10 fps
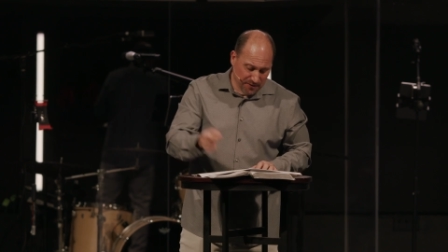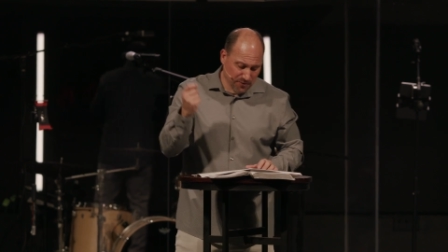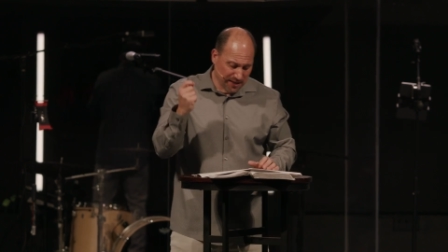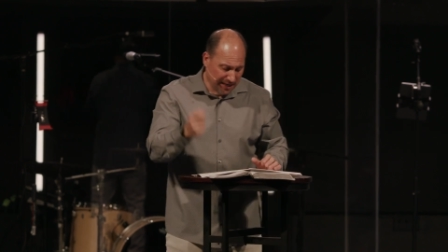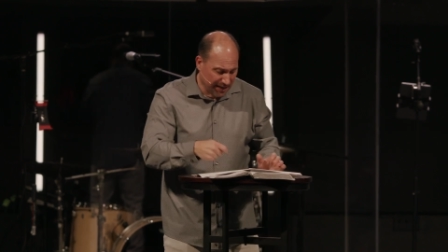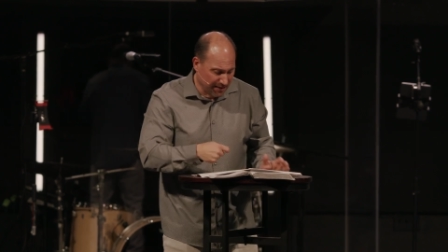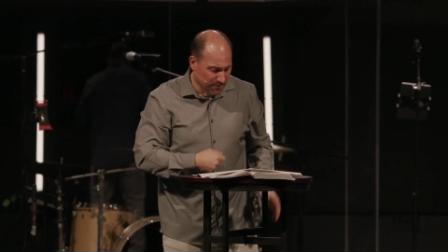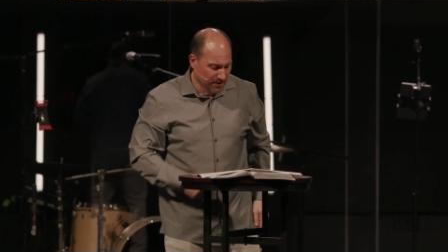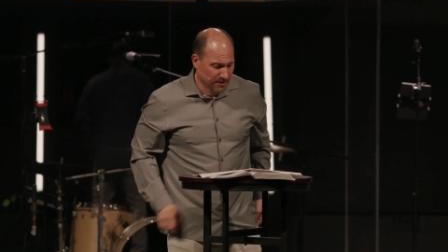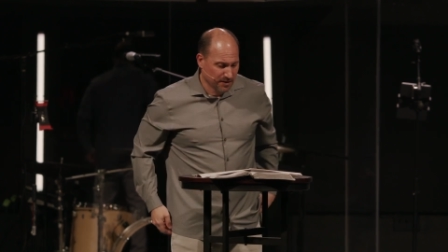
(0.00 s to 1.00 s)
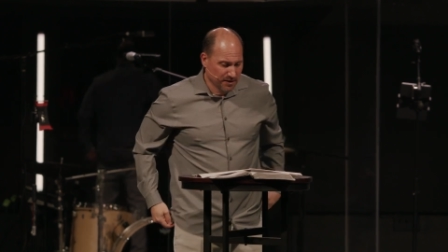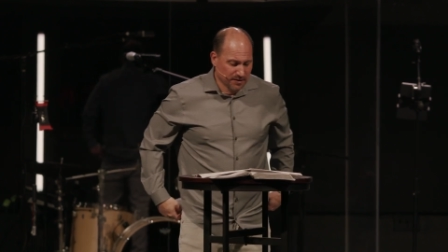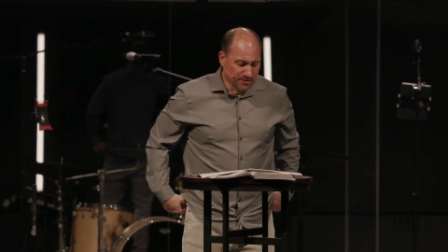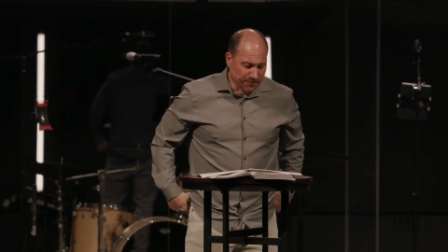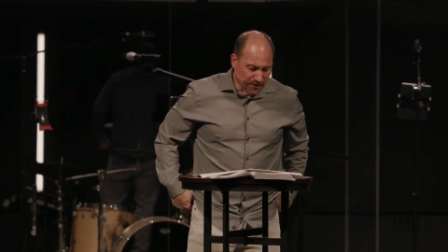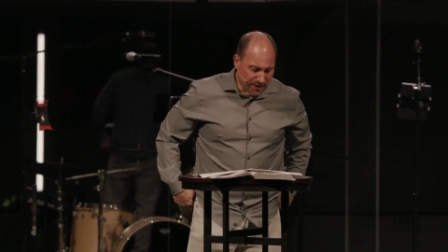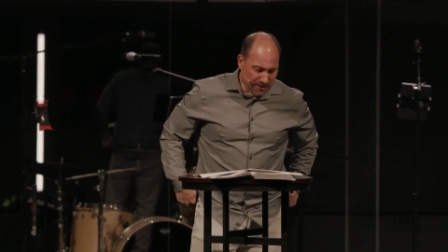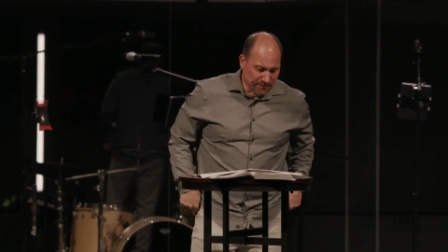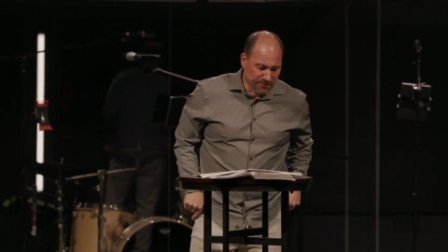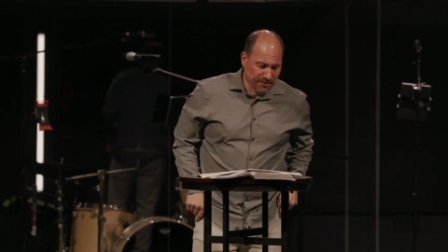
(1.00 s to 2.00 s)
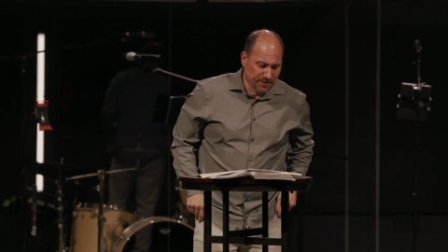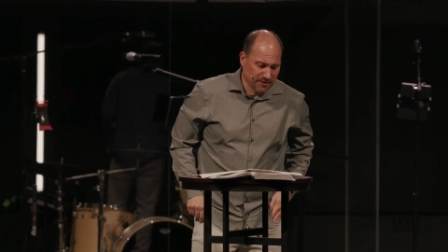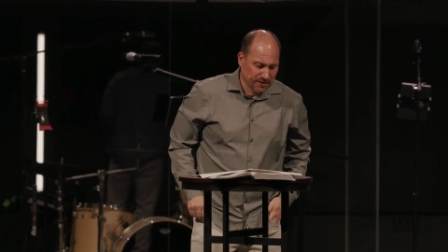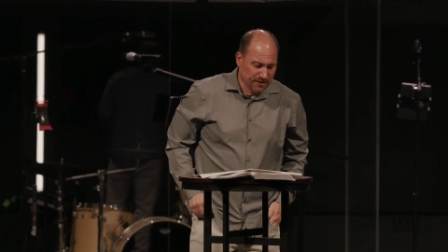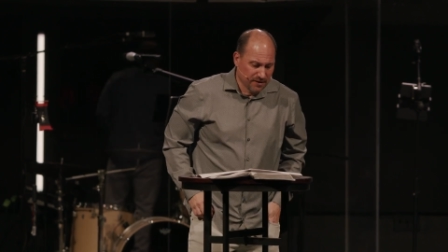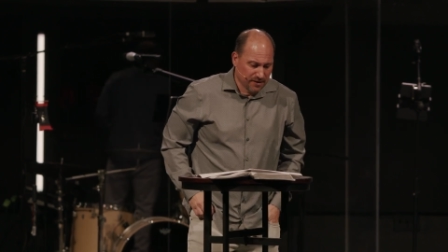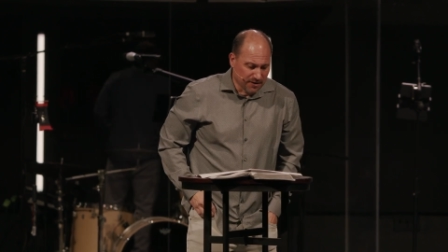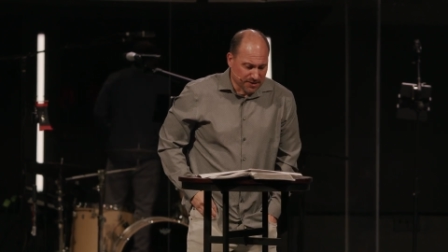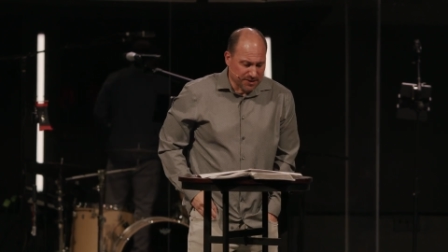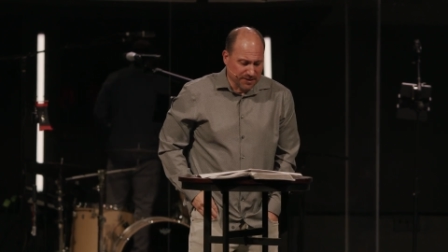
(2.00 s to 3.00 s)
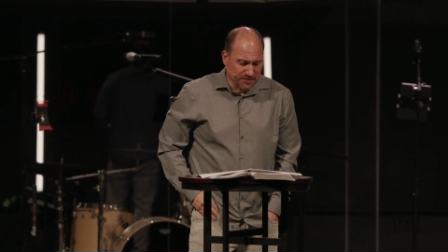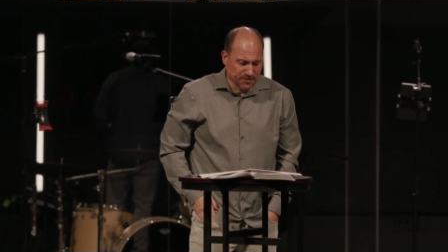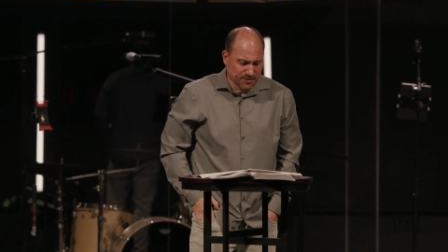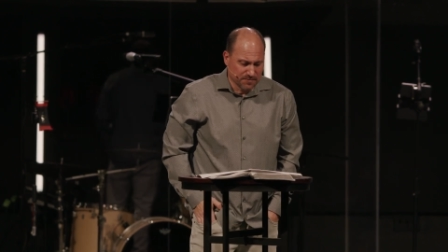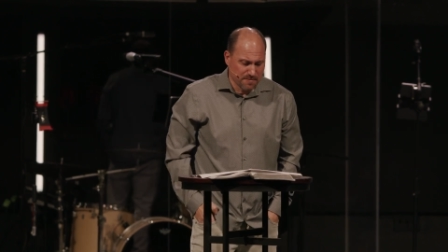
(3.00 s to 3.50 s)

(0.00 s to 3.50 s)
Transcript: who came to forgive our sins.